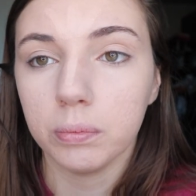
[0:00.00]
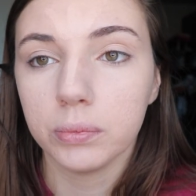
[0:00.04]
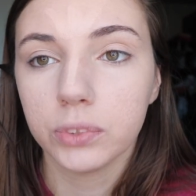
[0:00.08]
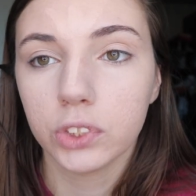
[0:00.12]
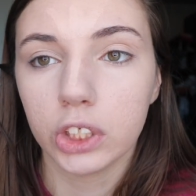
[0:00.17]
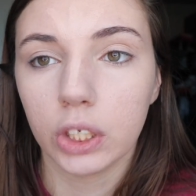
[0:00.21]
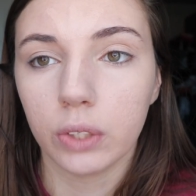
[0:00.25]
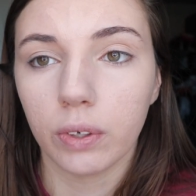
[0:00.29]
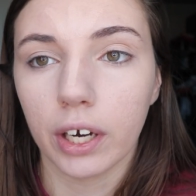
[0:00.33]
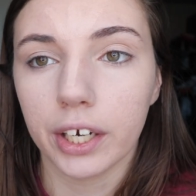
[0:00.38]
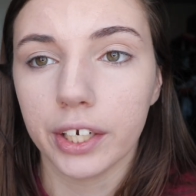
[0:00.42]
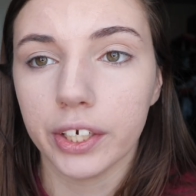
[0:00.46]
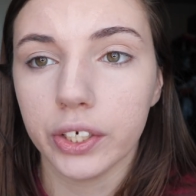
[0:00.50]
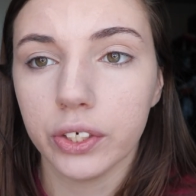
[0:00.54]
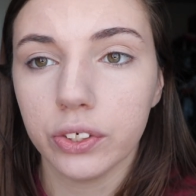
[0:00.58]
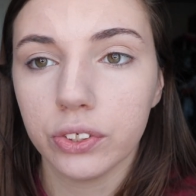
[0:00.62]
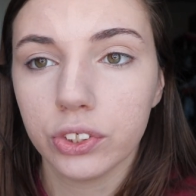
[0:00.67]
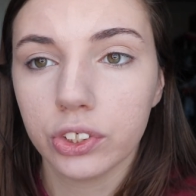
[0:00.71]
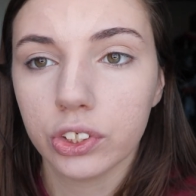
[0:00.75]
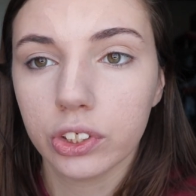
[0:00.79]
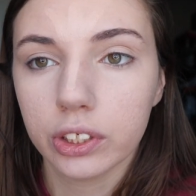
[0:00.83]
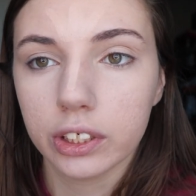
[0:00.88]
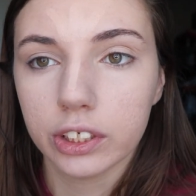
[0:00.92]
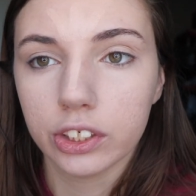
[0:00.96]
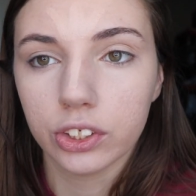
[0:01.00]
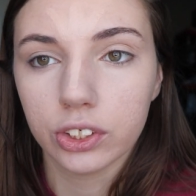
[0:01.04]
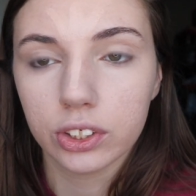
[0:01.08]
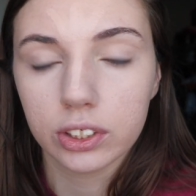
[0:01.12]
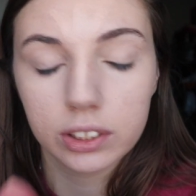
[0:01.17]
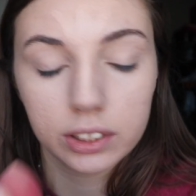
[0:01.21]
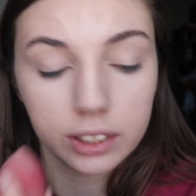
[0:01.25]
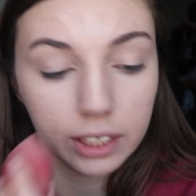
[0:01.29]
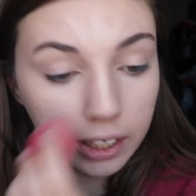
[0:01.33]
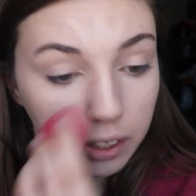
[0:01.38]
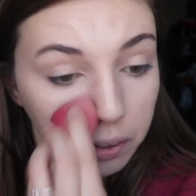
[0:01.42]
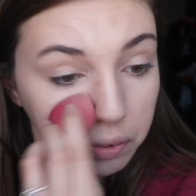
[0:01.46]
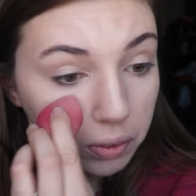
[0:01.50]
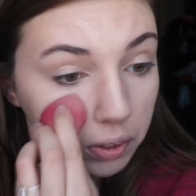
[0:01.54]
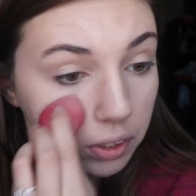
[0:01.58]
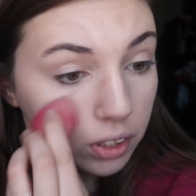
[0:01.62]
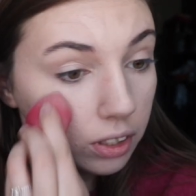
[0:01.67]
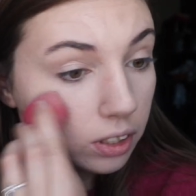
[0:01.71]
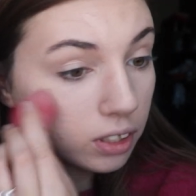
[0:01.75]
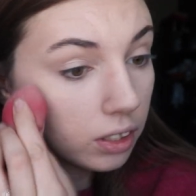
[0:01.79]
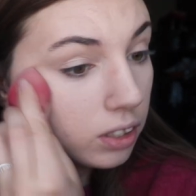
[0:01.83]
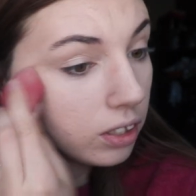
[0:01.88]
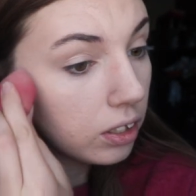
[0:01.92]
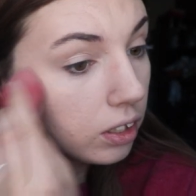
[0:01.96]
So I usually just stick
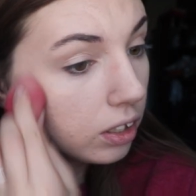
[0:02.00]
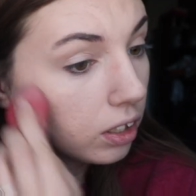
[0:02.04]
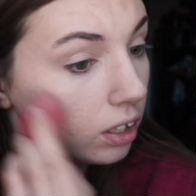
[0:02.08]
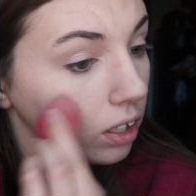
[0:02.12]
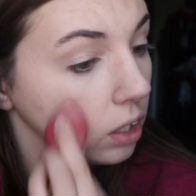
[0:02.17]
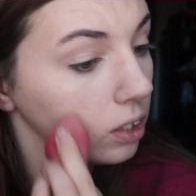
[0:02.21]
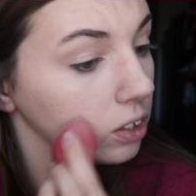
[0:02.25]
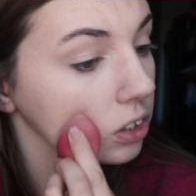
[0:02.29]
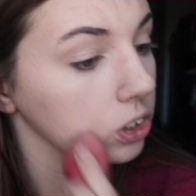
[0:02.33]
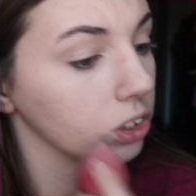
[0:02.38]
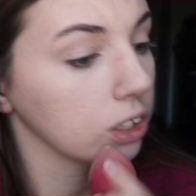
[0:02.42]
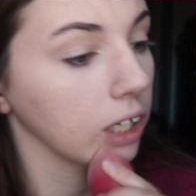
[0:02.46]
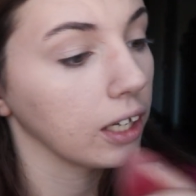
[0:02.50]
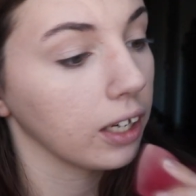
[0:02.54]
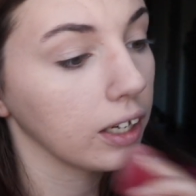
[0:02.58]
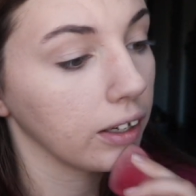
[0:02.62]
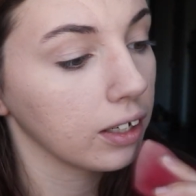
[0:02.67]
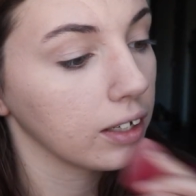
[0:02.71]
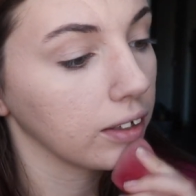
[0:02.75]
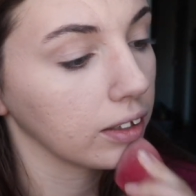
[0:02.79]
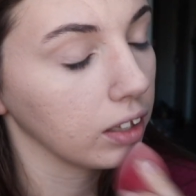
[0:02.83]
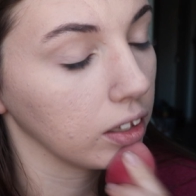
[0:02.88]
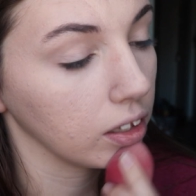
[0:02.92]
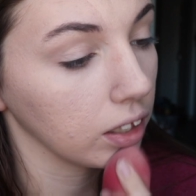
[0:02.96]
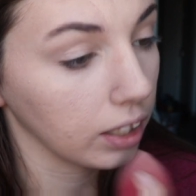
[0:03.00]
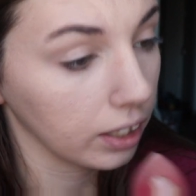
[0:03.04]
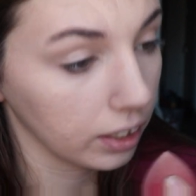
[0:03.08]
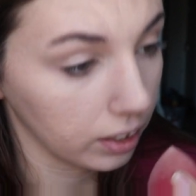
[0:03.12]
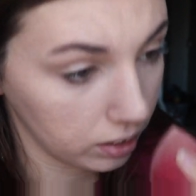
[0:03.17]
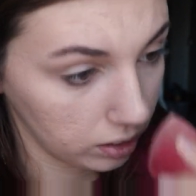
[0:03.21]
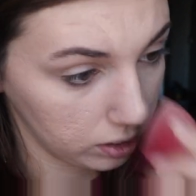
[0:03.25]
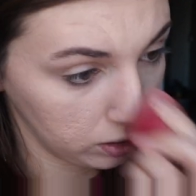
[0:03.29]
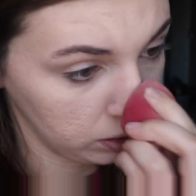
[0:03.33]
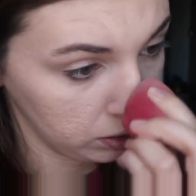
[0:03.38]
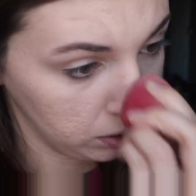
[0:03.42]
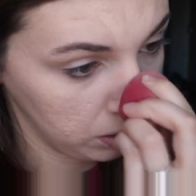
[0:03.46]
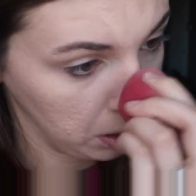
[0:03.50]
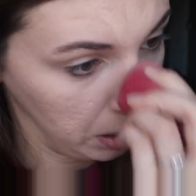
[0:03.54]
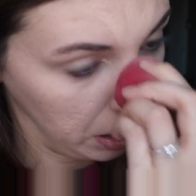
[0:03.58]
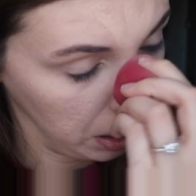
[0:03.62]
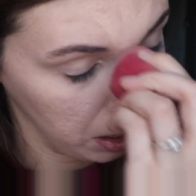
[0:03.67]
with a shade lighter